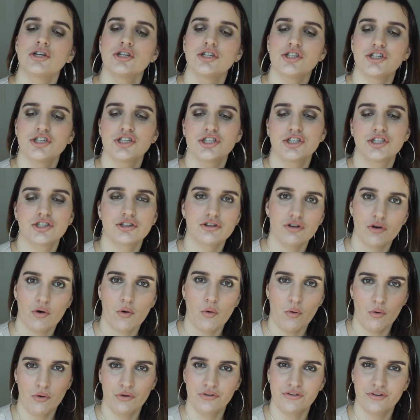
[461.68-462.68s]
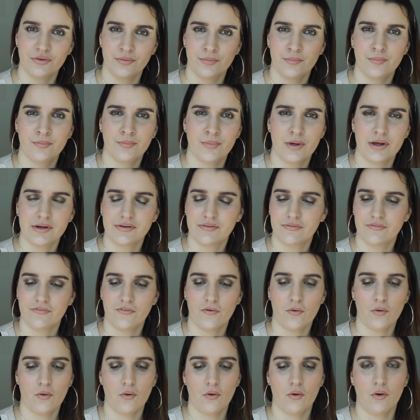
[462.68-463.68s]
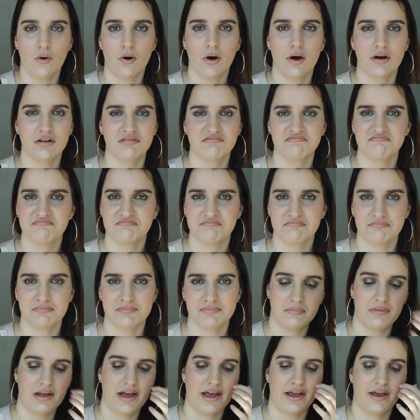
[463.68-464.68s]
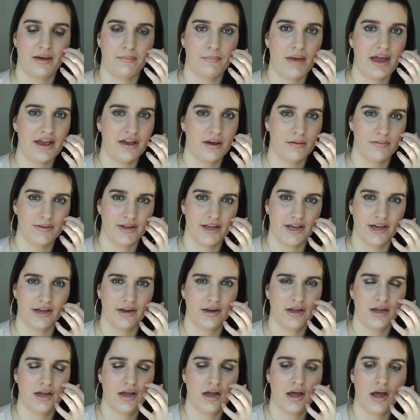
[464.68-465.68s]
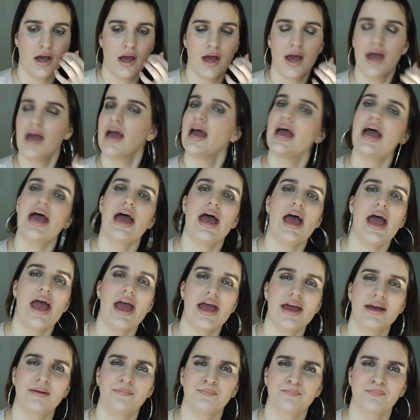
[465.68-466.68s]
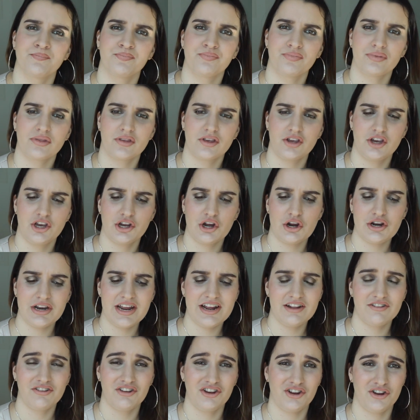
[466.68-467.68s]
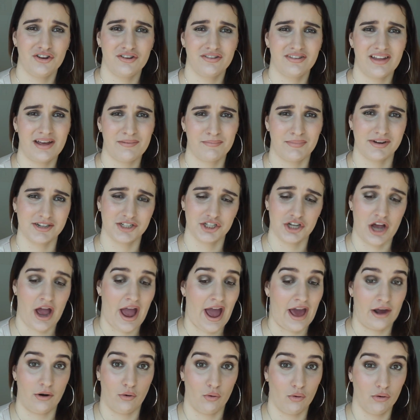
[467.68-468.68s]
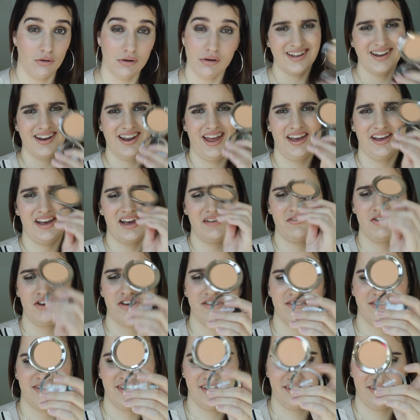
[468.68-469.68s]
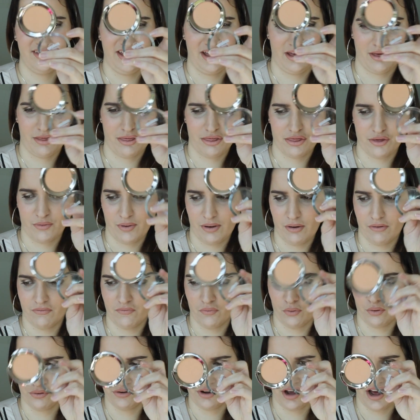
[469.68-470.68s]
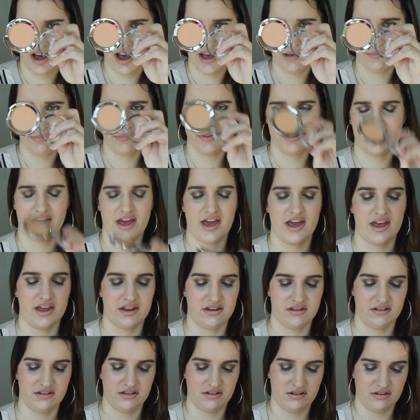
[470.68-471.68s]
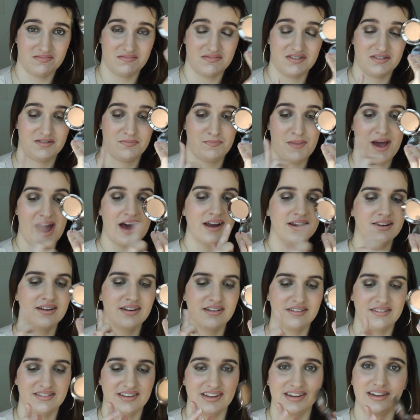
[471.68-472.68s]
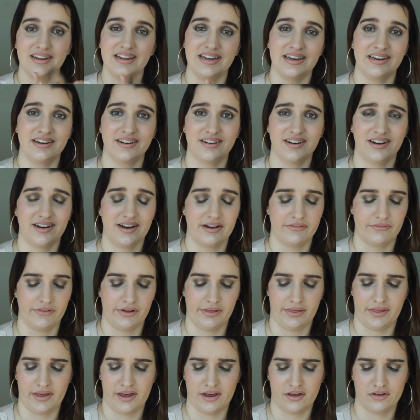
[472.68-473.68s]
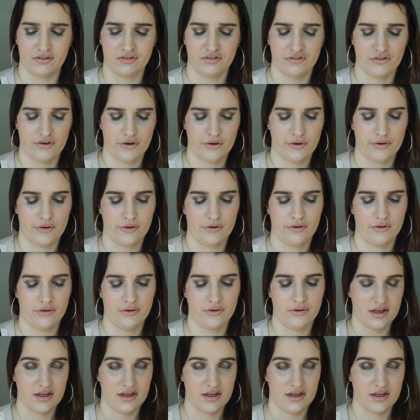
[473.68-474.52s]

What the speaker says: just awesome for like a makeup kit. And you don't need to use that much at all. Like, I've used this like 3 or 4 times, and this pattern is still in it and everything, so